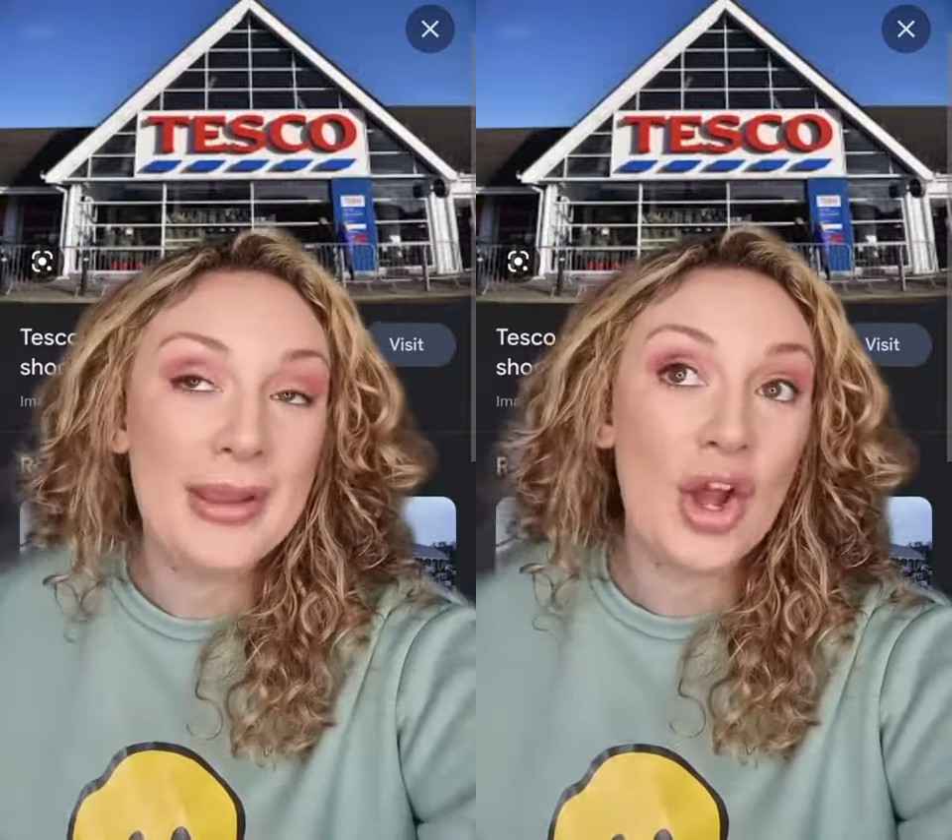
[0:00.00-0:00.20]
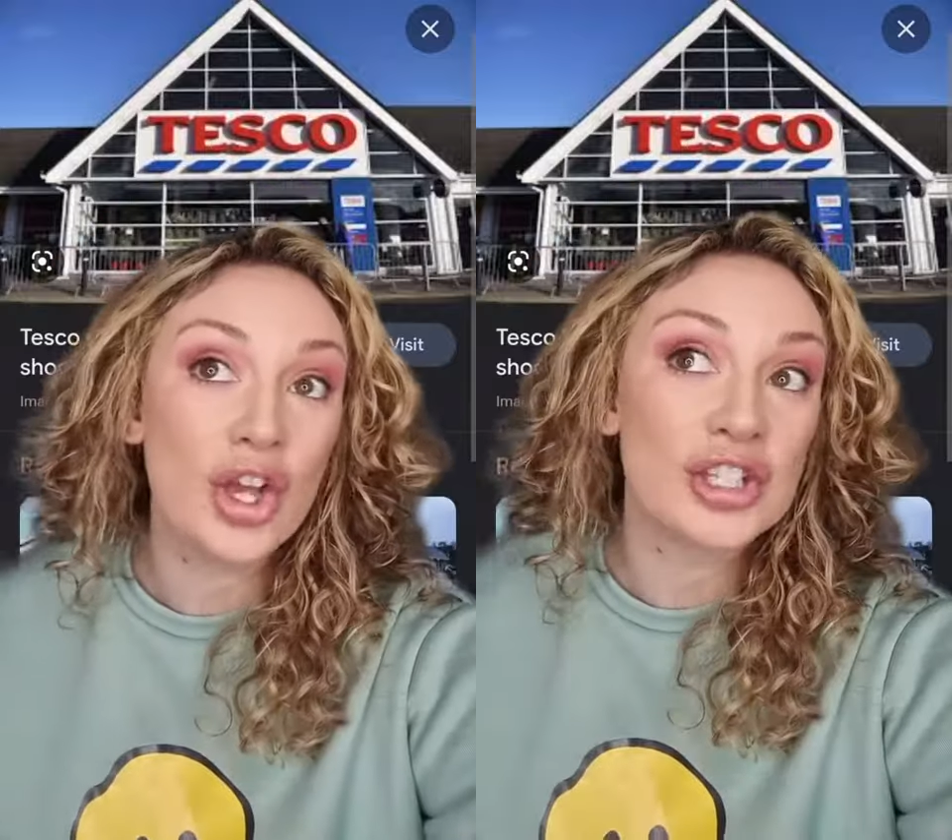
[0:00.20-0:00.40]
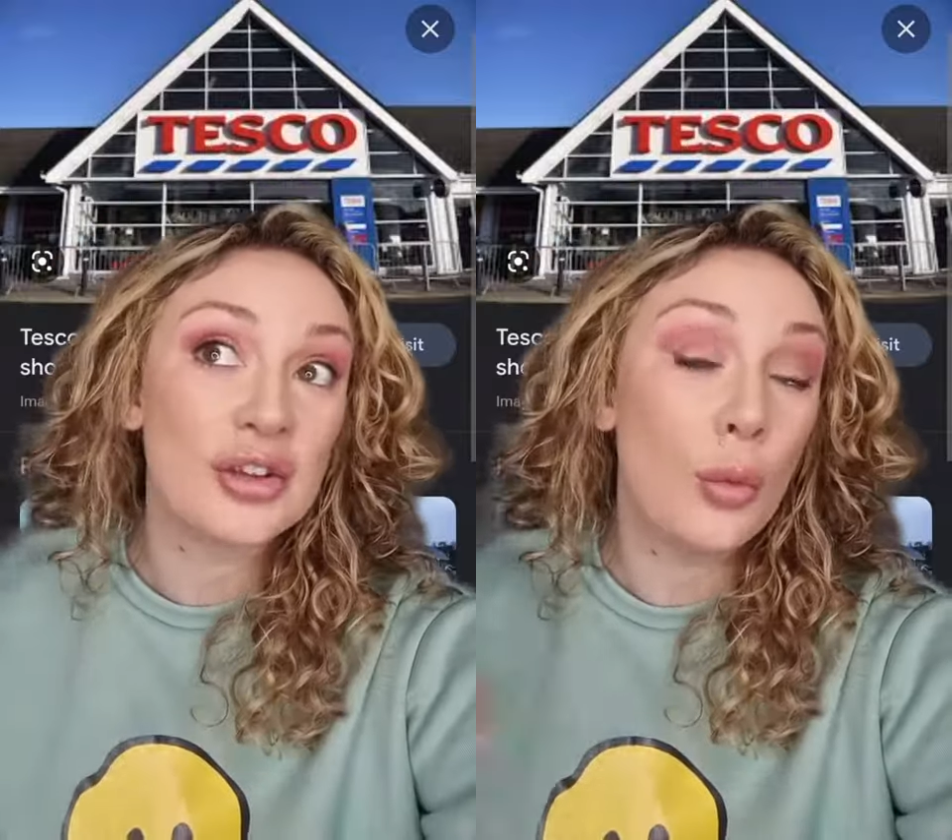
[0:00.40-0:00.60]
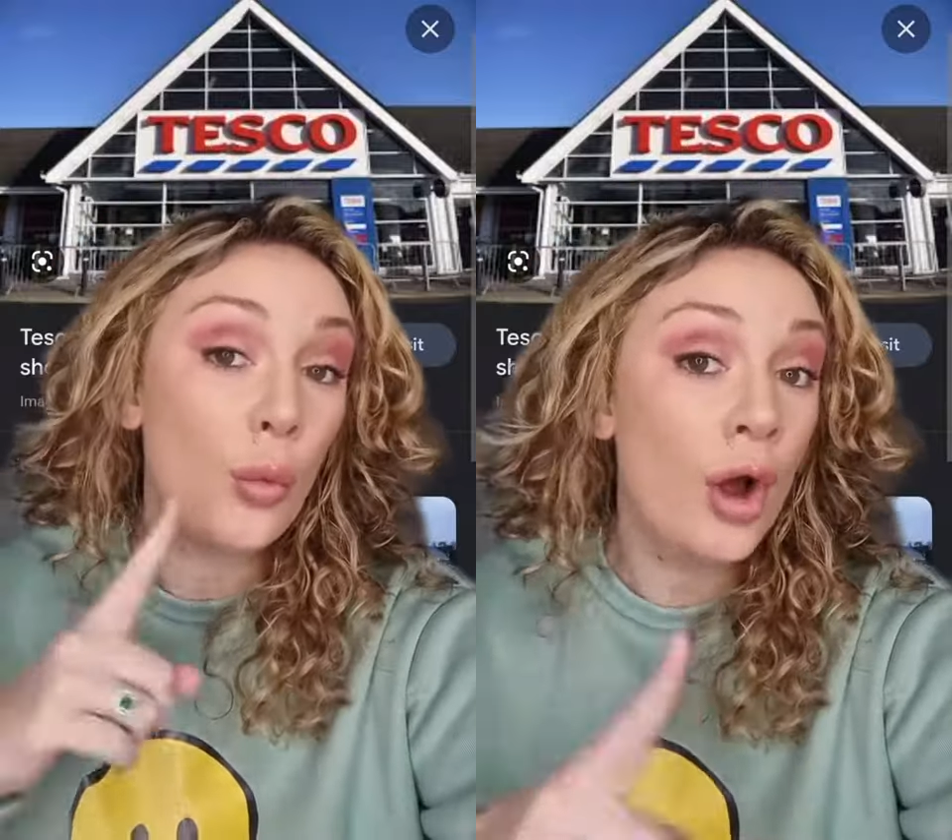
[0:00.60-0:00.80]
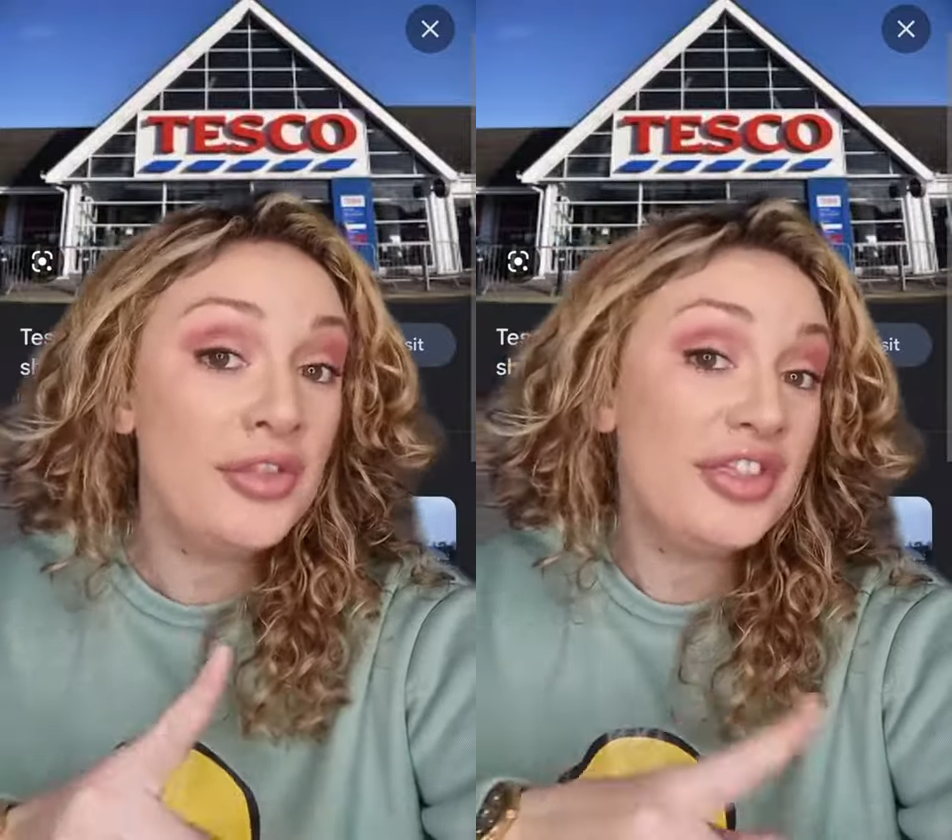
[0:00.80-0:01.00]
because
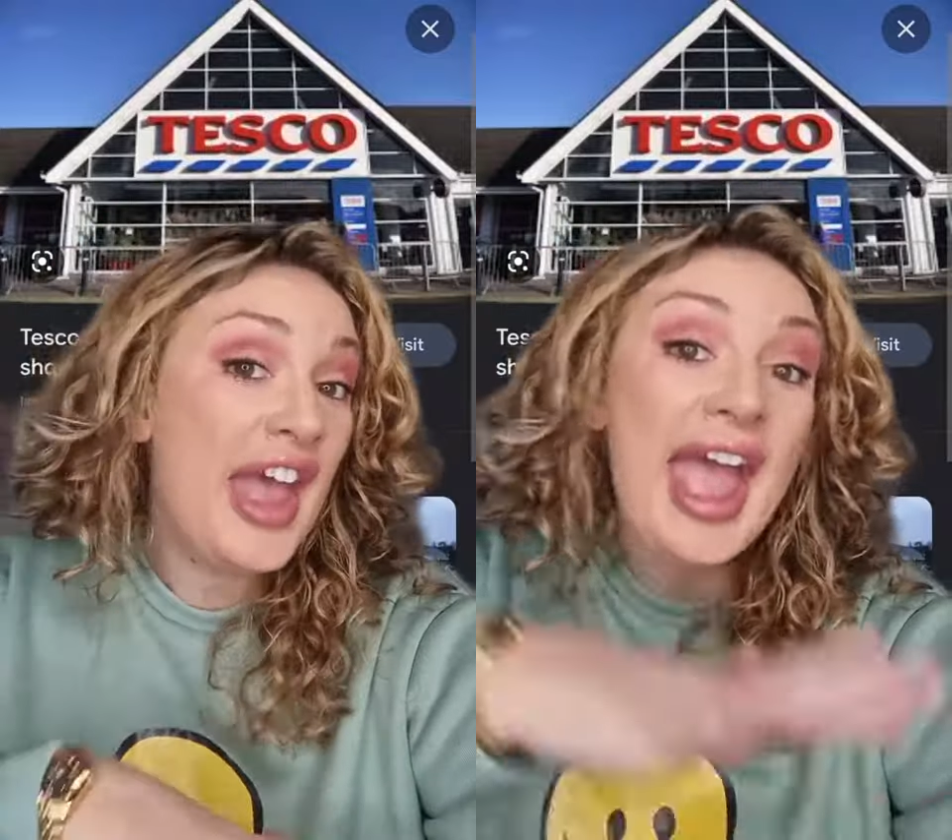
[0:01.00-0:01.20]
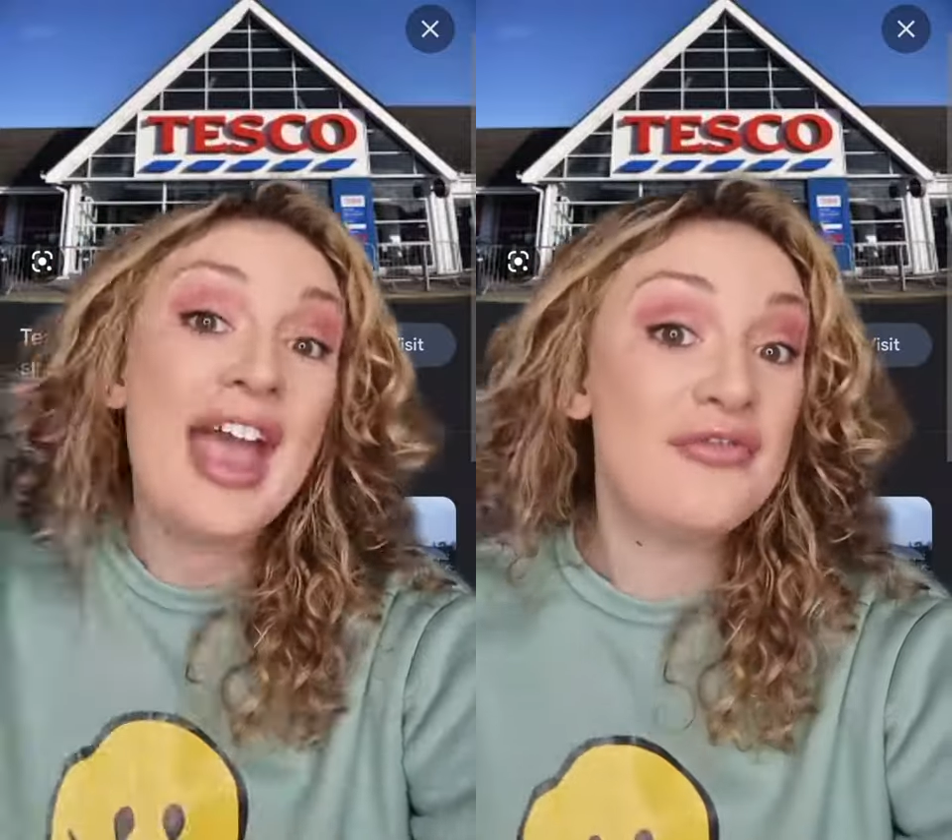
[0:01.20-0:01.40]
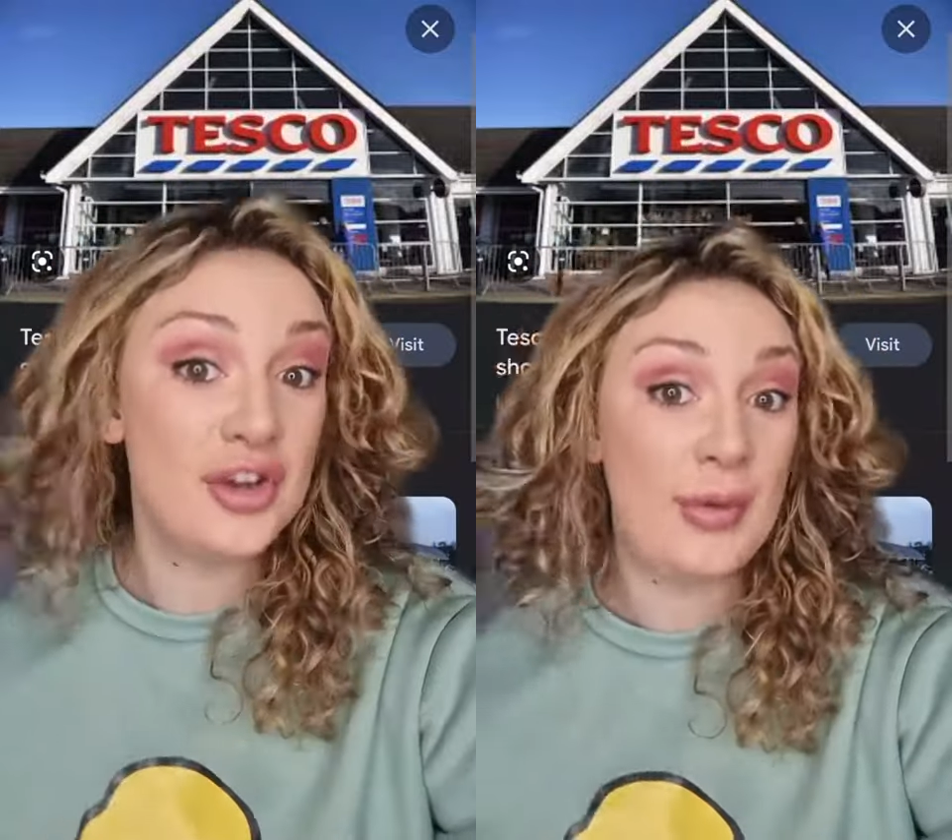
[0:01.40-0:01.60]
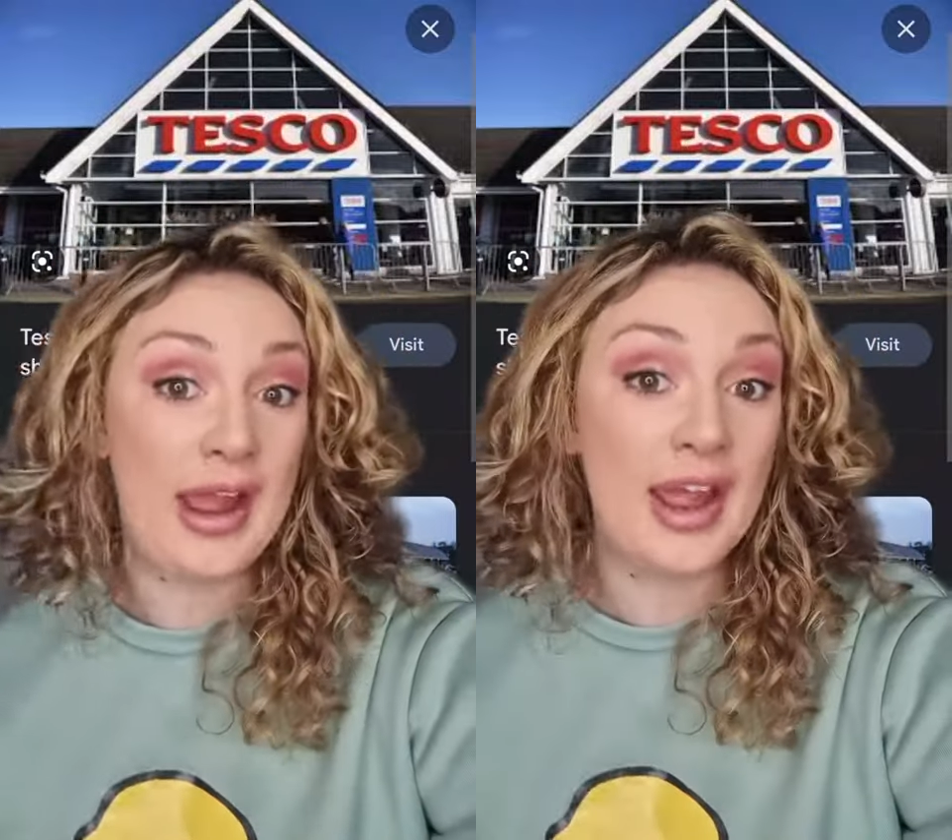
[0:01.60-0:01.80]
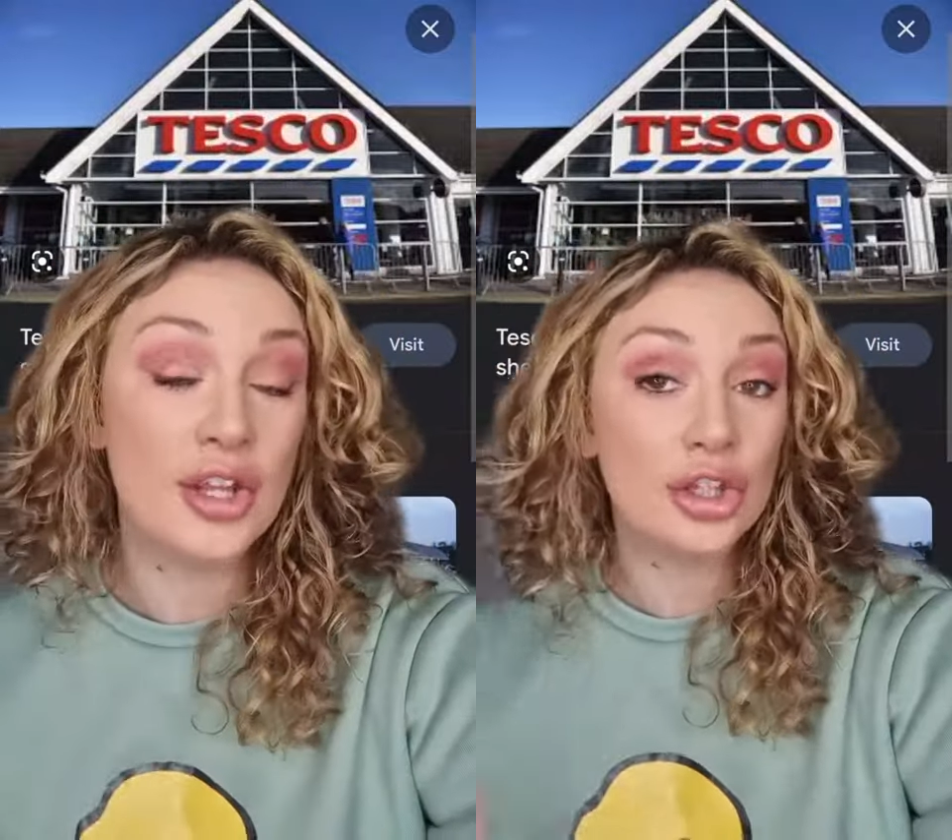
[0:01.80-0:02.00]
one, they're
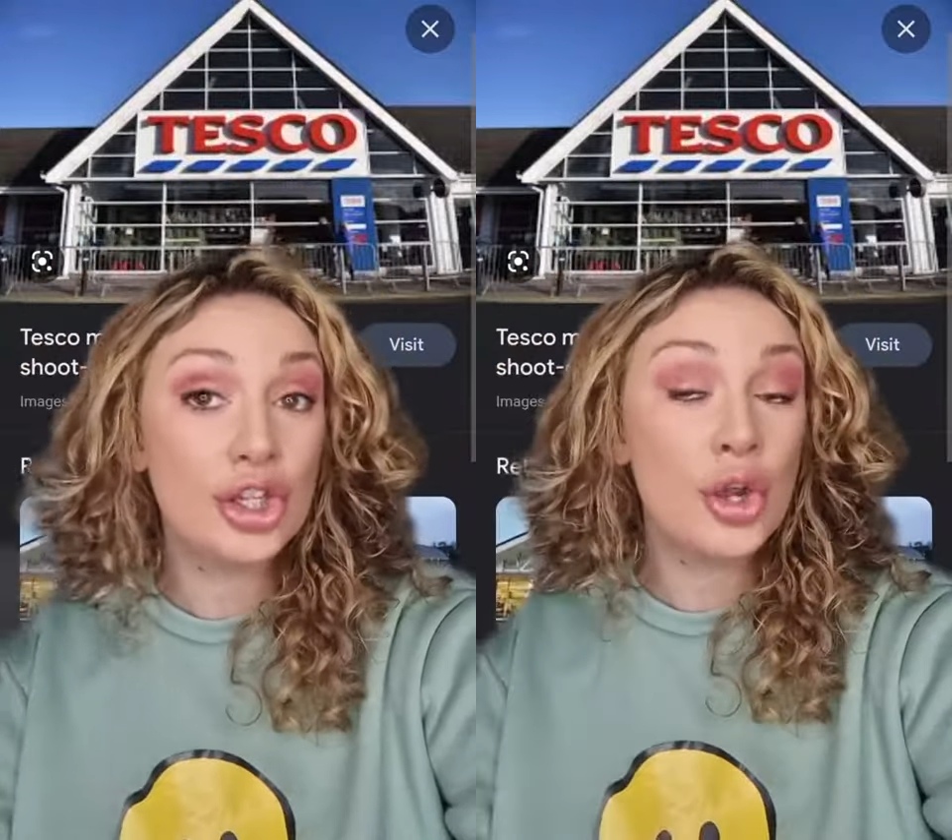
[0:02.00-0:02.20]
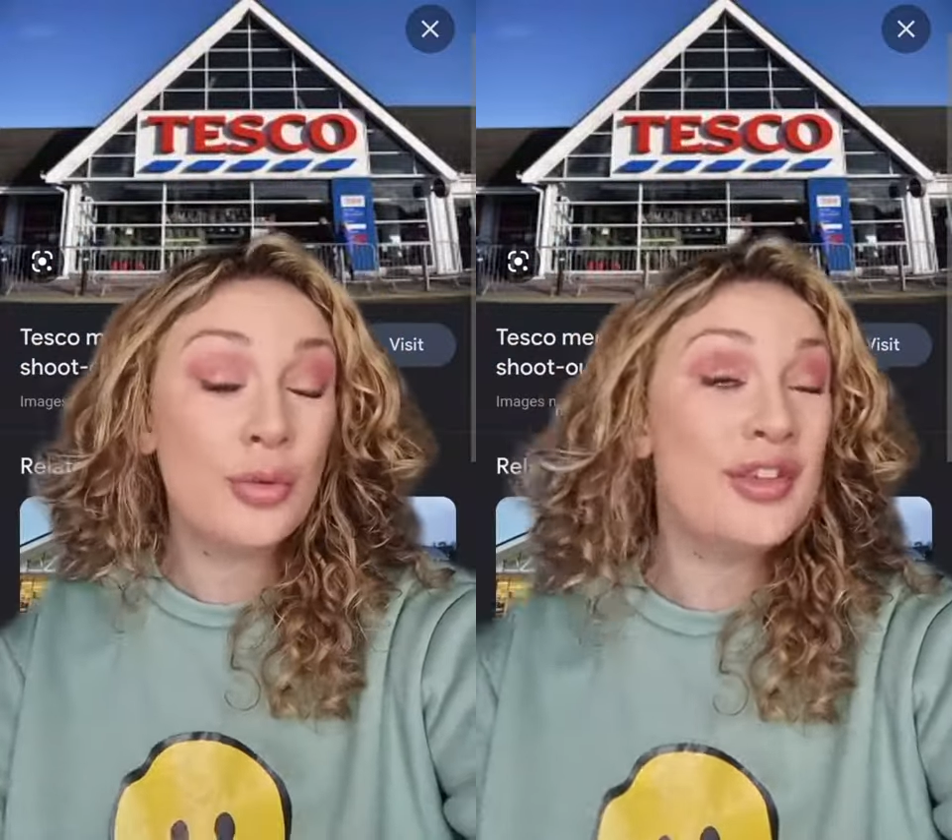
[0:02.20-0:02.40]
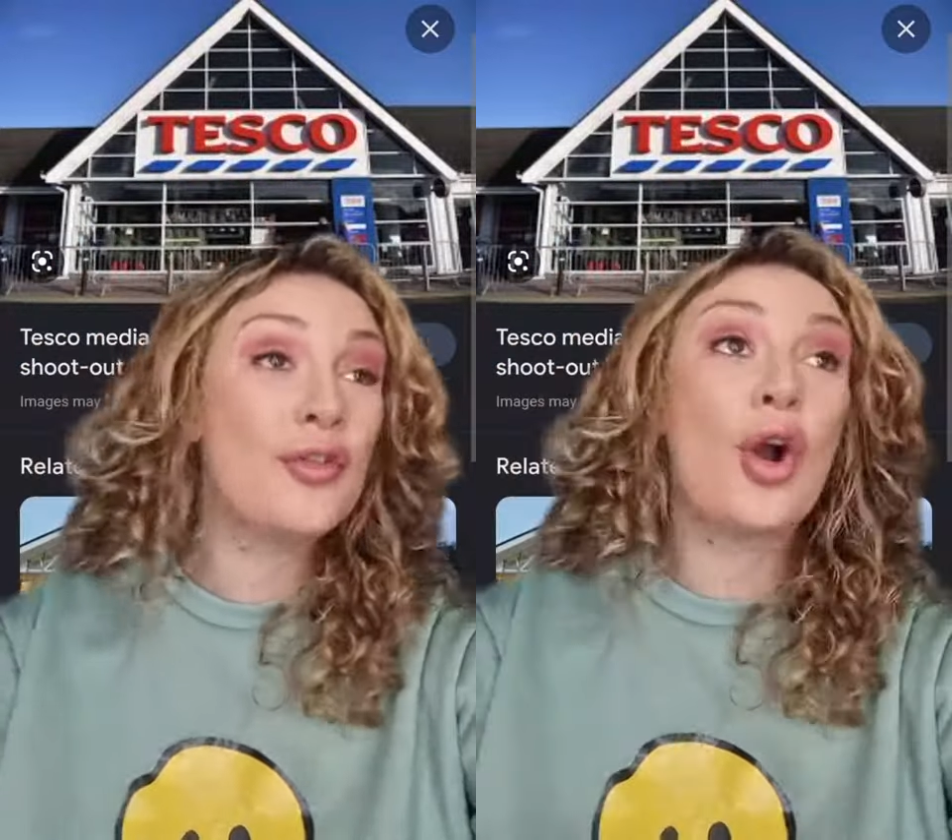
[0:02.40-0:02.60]
everywhere. Two, they've